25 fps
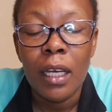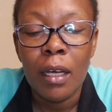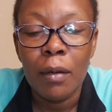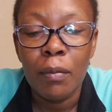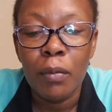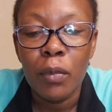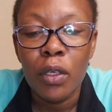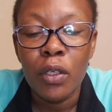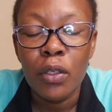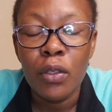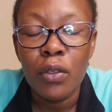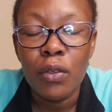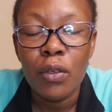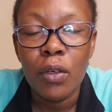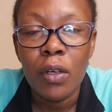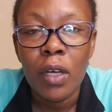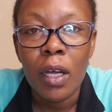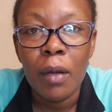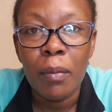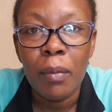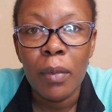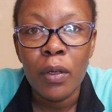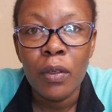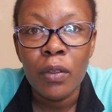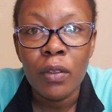I'm going to
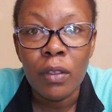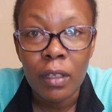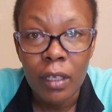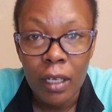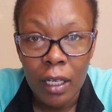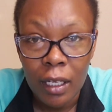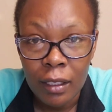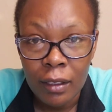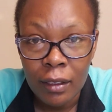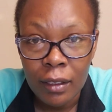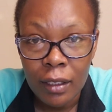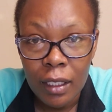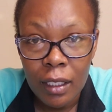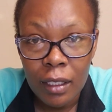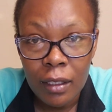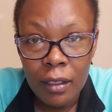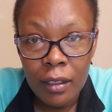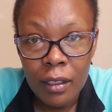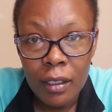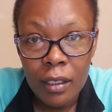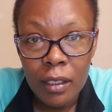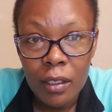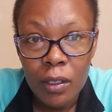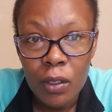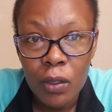talk about
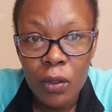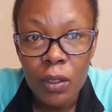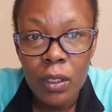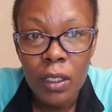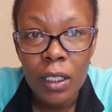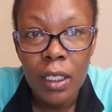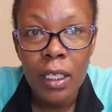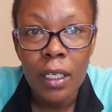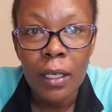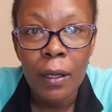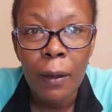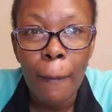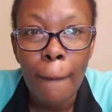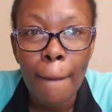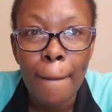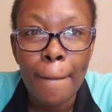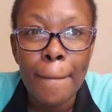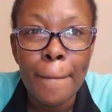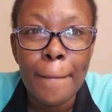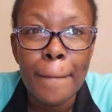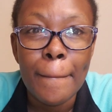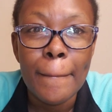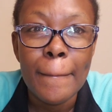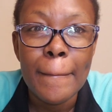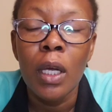nurses today.
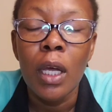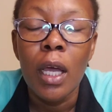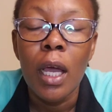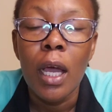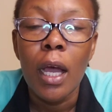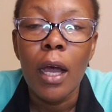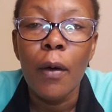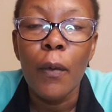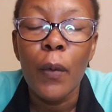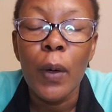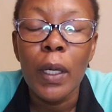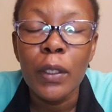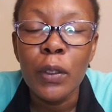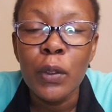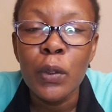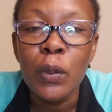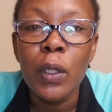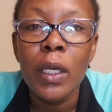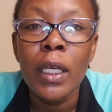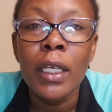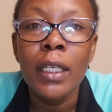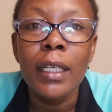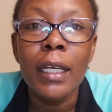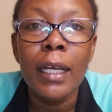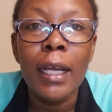I want
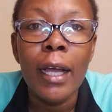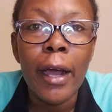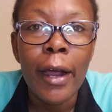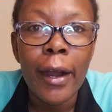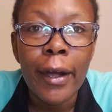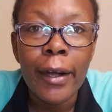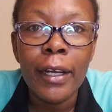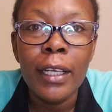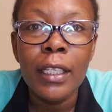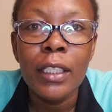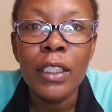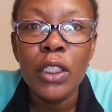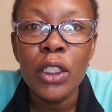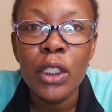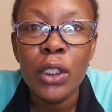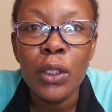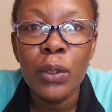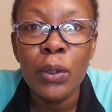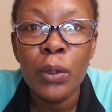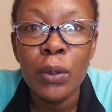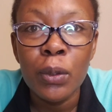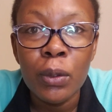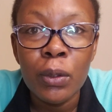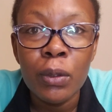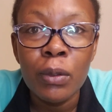to encourage
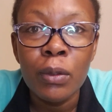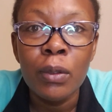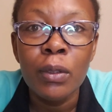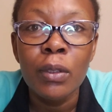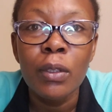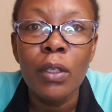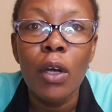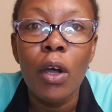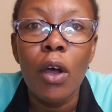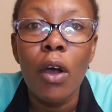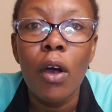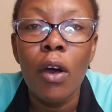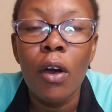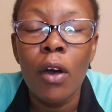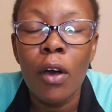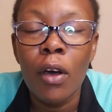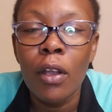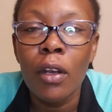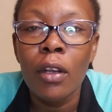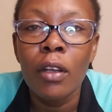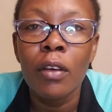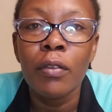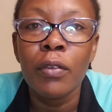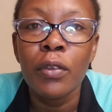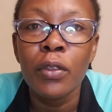you,
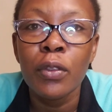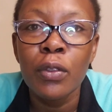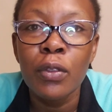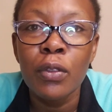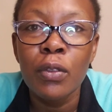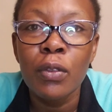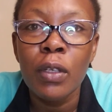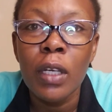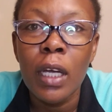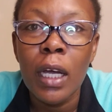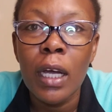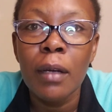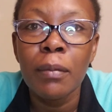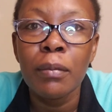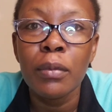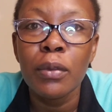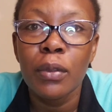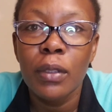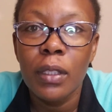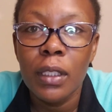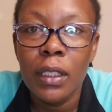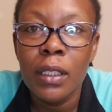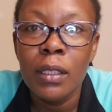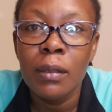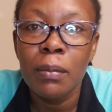all of you, to come to
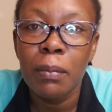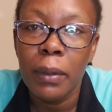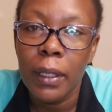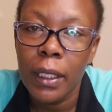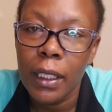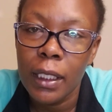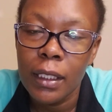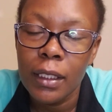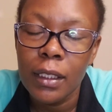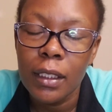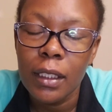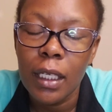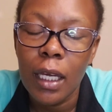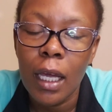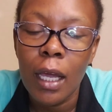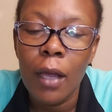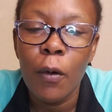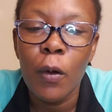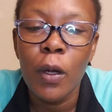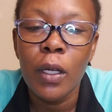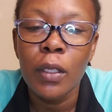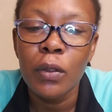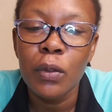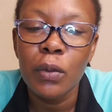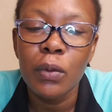this place. I
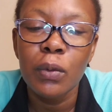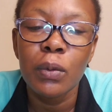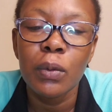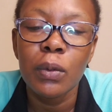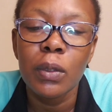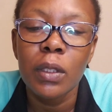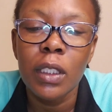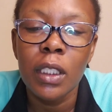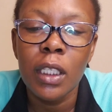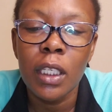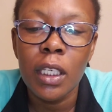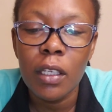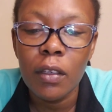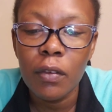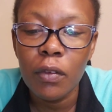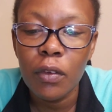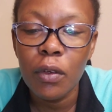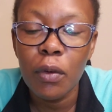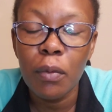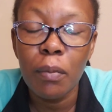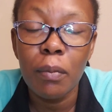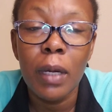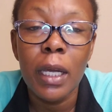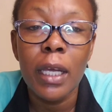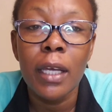want to give
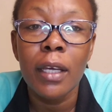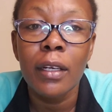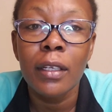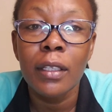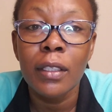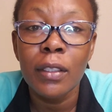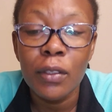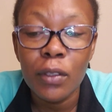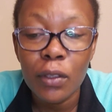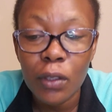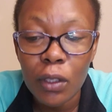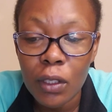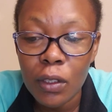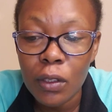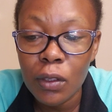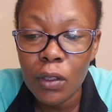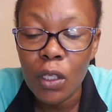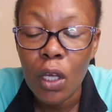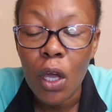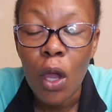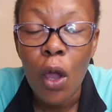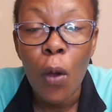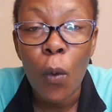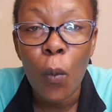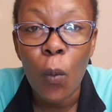you my reasons
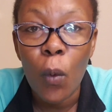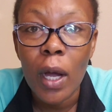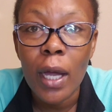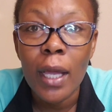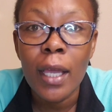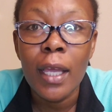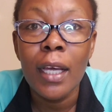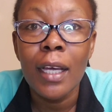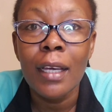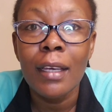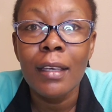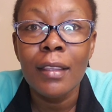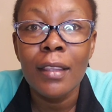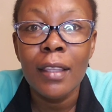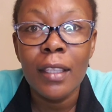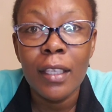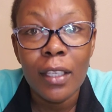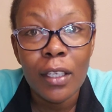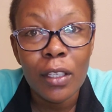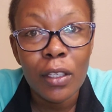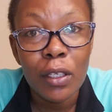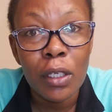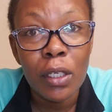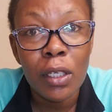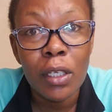why I
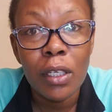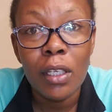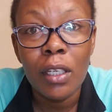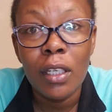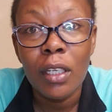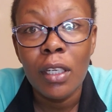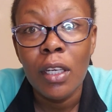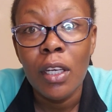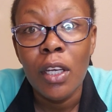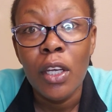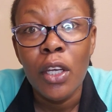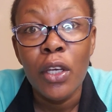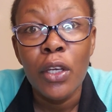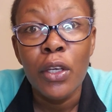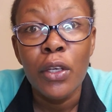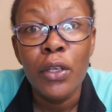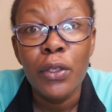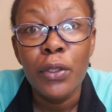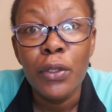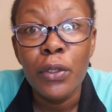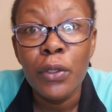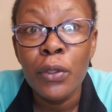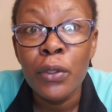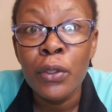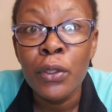think
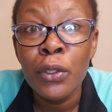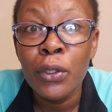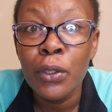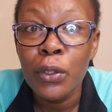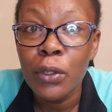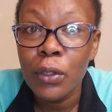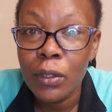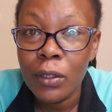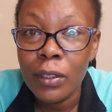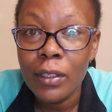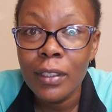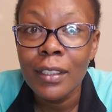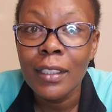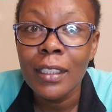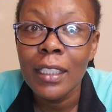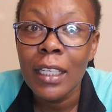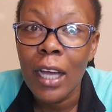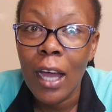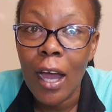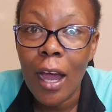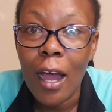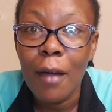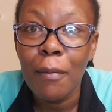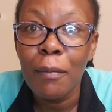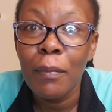you should
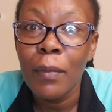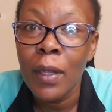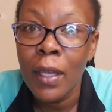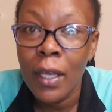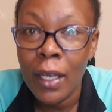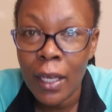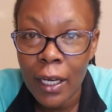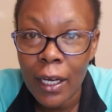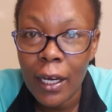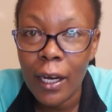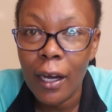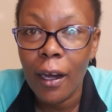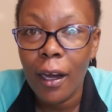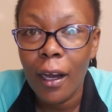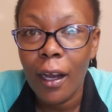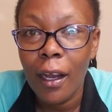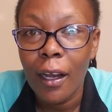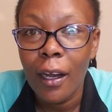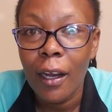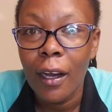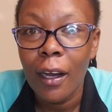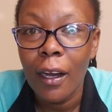come here.